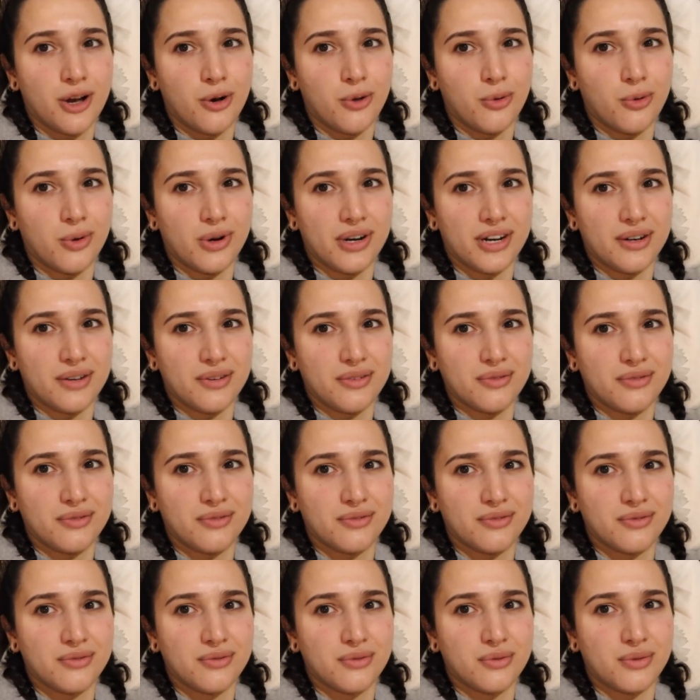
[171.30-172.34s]
when
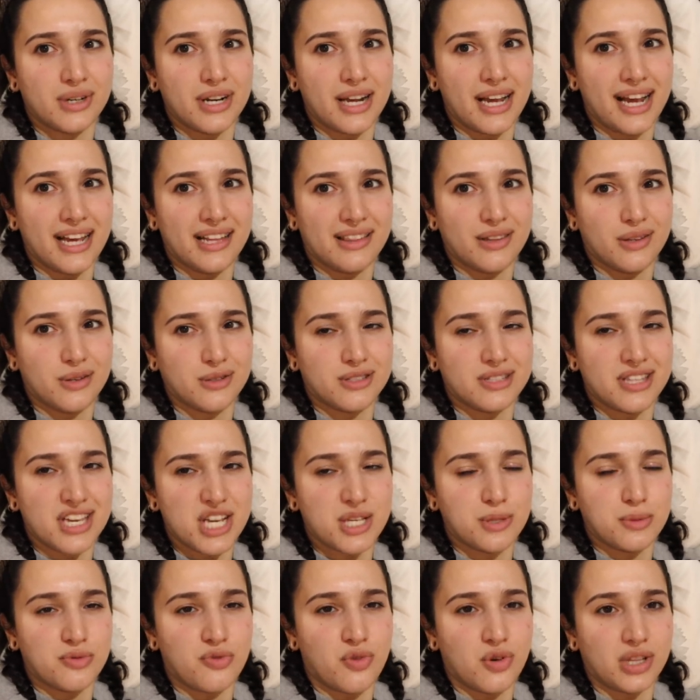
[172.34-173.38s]
when I ate those
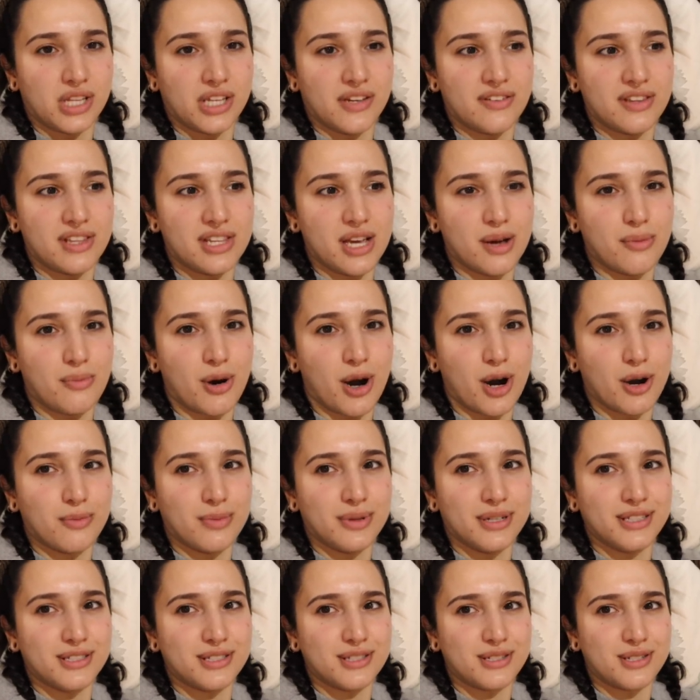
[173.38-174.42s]
things before leaving the
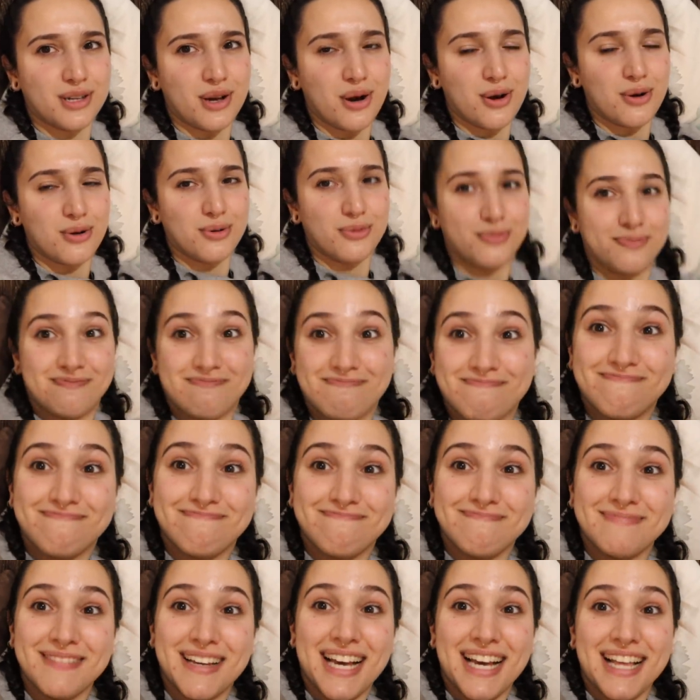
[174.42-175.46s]
apartment. So
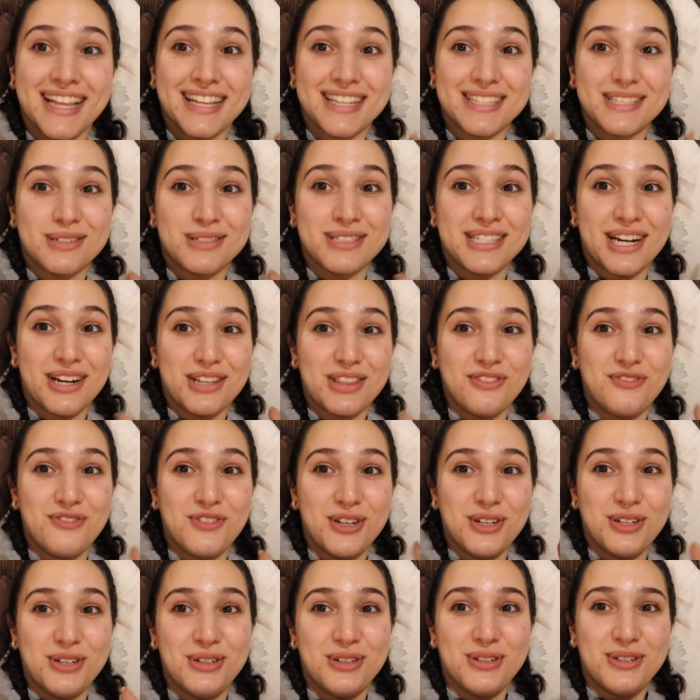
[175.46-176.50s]
let's go check out the
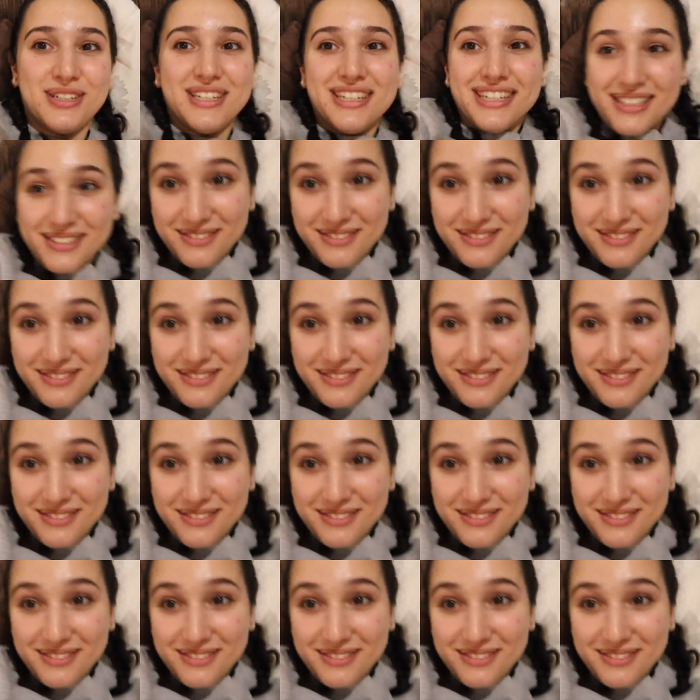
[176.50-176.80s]
food.